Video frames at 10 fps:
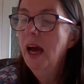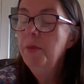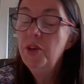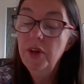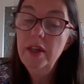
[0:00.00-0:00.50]
and
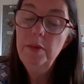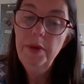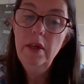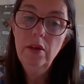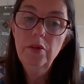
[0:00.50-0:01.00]
we try to
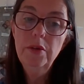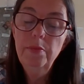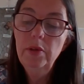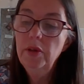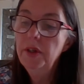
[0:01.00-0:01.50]
be good
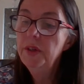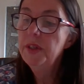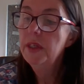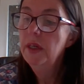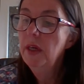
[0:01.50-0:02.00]

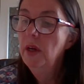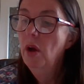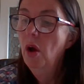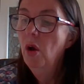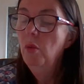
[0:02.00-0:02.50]
employers.
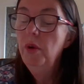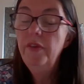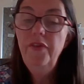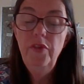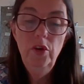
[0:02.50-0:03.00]
We're
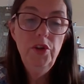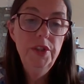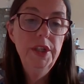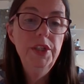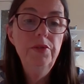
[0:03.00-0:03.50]

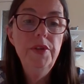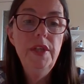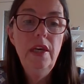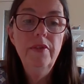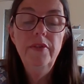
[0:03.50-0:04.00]
fortunate to
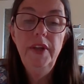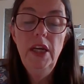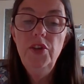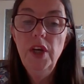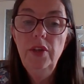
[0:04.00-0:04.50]
receive
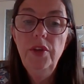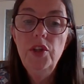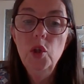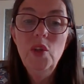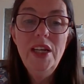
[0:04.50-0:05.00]
very generous
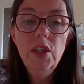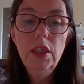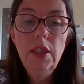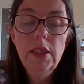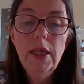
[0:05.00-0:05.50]

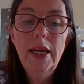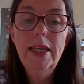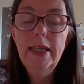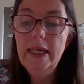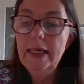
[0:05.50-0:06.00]
donations
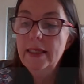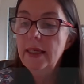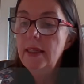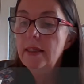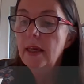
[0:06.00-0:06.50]
and
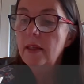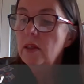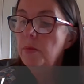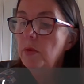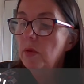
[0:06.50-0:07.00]
legacies and
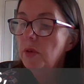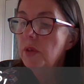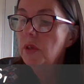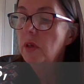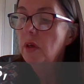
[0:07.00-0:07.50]

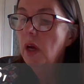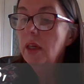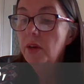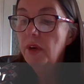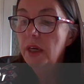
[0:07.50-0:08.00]
supports
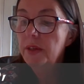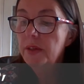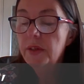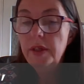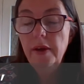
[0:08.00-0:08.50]
and
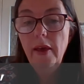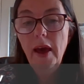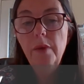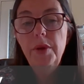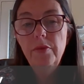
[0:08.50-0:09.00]
grants,
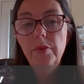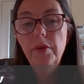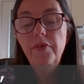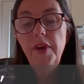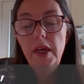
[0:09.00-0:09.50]
and we're
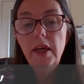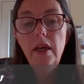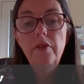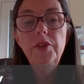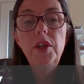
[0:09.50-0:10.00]
very
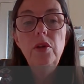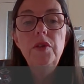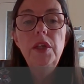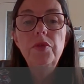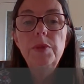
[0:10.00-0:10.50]
careful to use
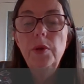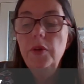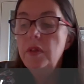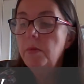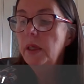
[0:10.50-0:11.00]
these
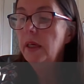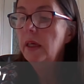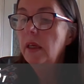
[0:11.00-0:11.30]
responsibly.